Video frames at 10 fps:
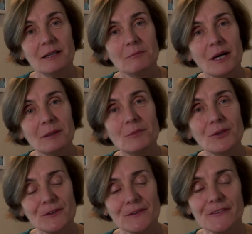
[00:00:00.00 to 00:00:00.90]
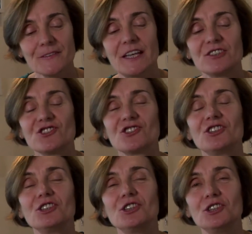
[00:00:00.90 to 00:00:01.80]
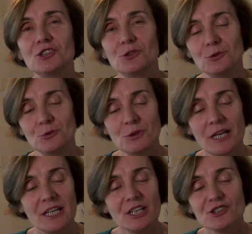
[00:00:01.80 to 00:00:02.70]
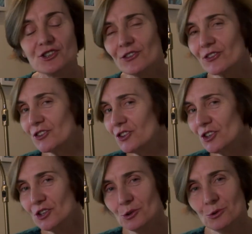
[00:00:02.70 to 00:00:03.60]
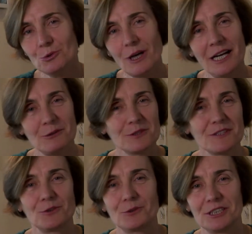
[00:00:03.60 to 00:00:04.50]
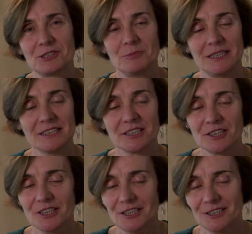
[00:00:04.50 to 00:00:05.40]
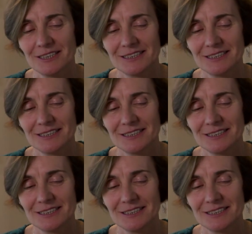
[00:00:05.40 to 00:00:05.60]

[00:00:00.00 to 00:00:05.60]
My mother said she knew, just knew I was going to be a girl.